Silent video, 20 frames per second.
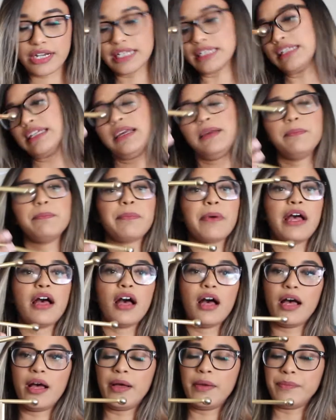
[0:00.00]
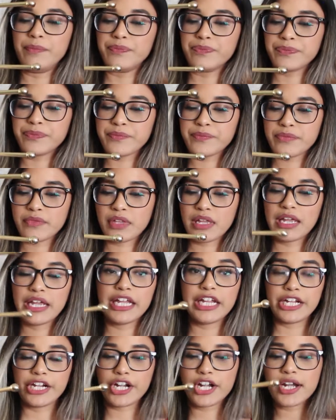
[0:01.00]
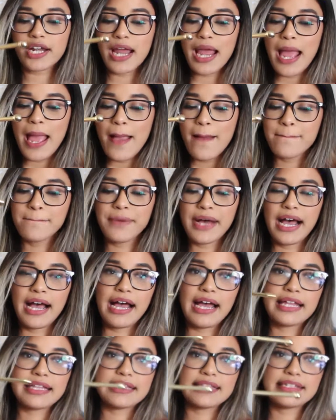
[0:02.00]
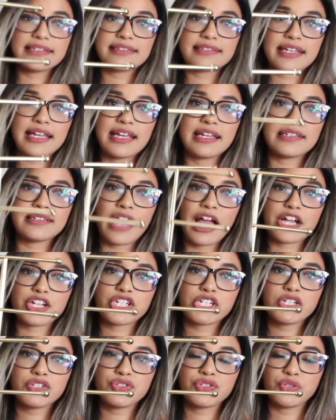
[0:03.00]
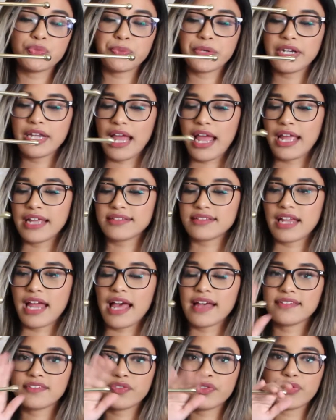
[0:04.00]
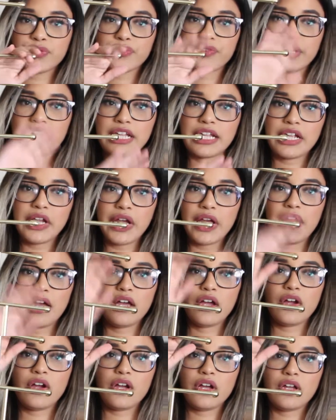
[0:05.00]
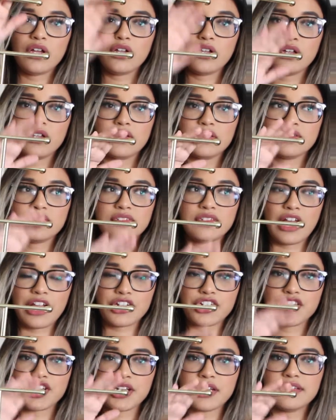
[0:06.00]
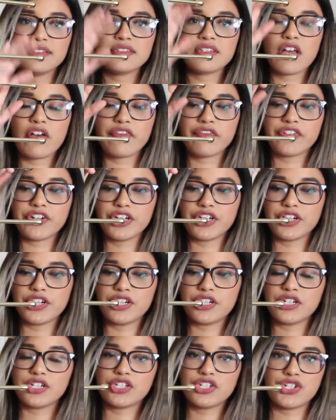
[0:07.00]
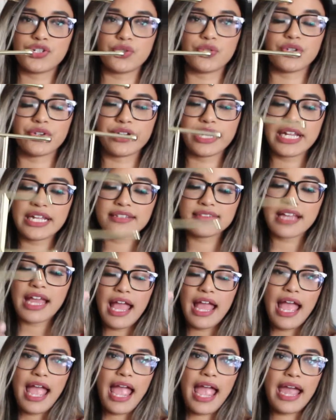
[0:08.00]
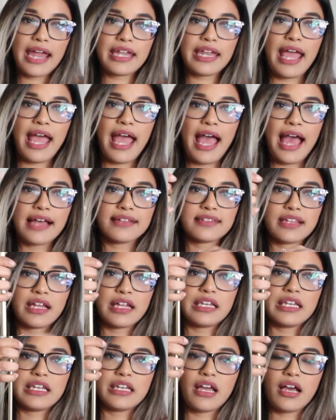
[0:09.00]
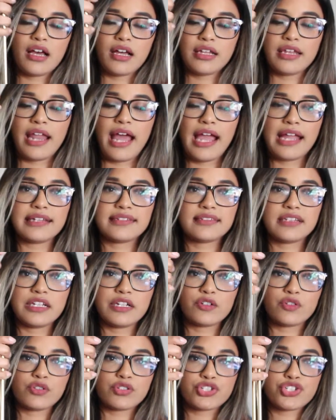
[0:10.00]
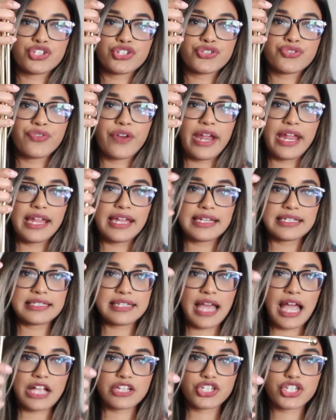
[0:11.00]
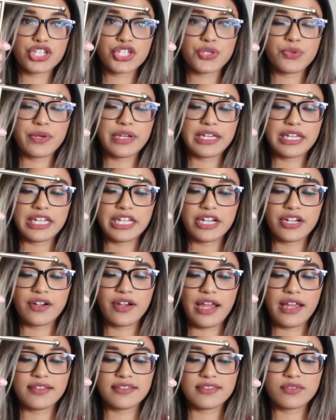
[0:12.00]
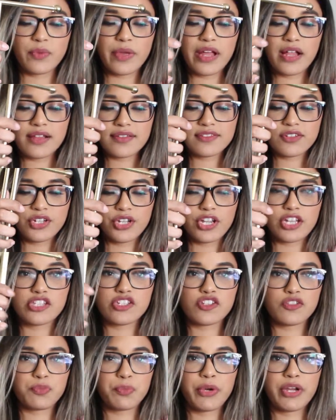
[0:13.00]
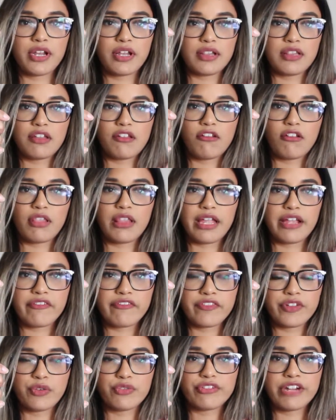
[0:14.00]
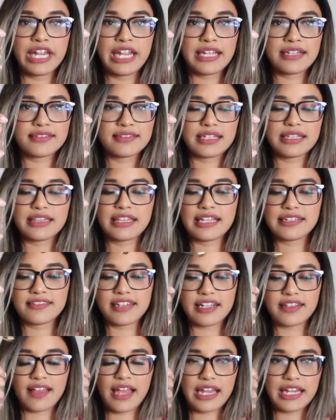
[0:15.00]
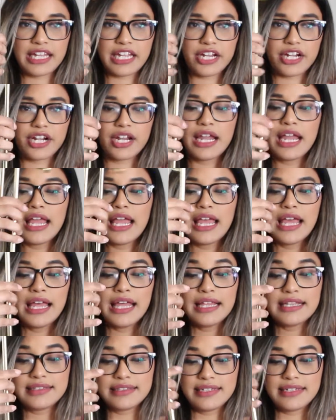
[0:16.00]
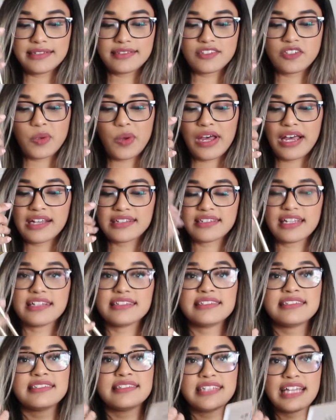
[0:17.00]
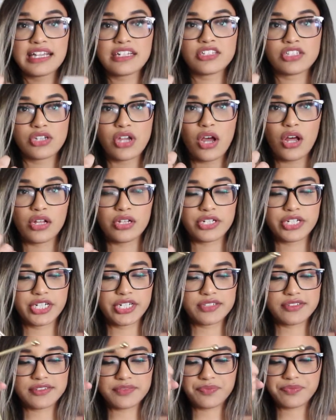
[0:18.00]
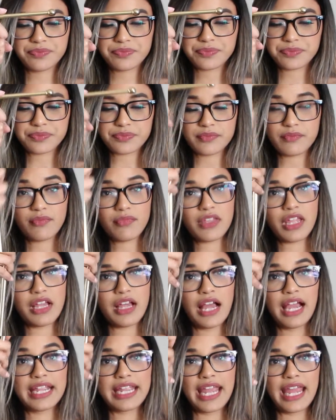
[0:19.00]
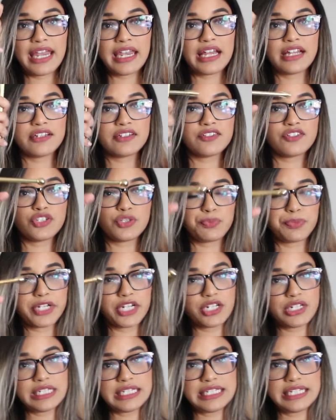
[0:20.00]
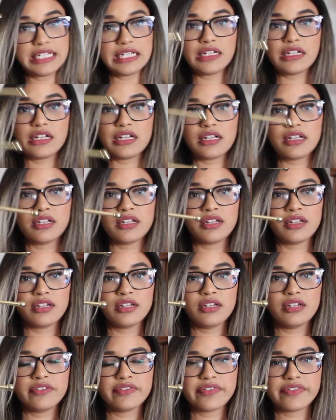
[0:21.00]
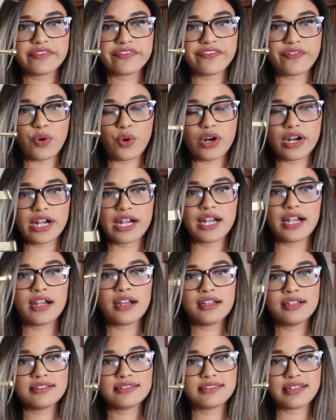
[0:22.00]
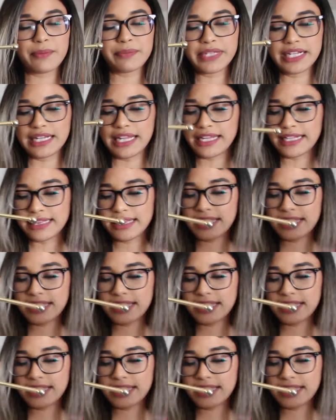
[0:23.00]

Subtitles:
clip here, but this is actually super nice. It has 3 sections for your jewelries, and has a nice little tray attached to it here as well, so you can just put a little like few rings and things like that here. This was $6. Again, a super good deal for something like